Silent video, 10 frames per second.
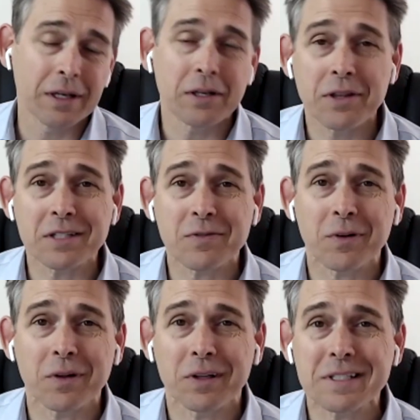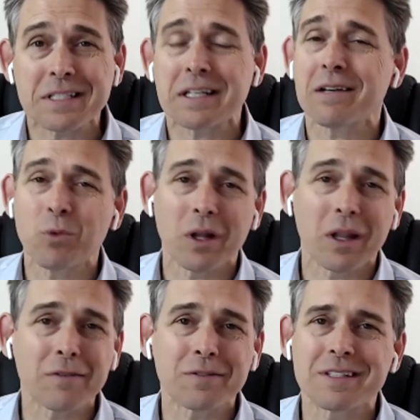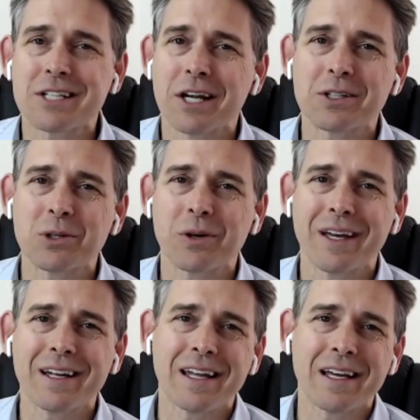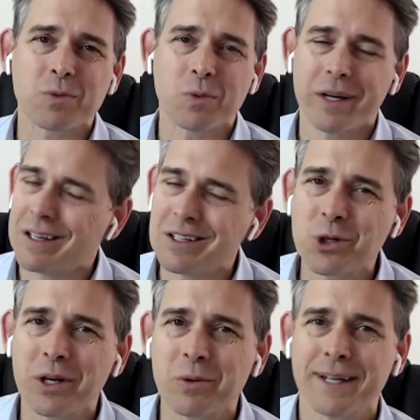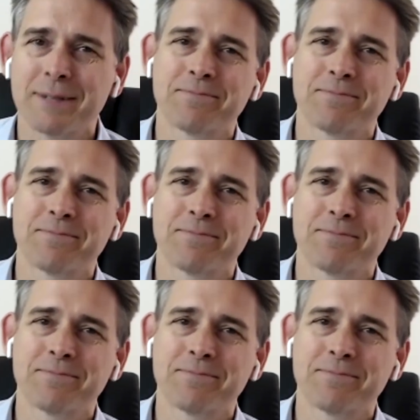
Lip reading: Thanks for listening. We'd love to chat to you again next week. Enjoy your week.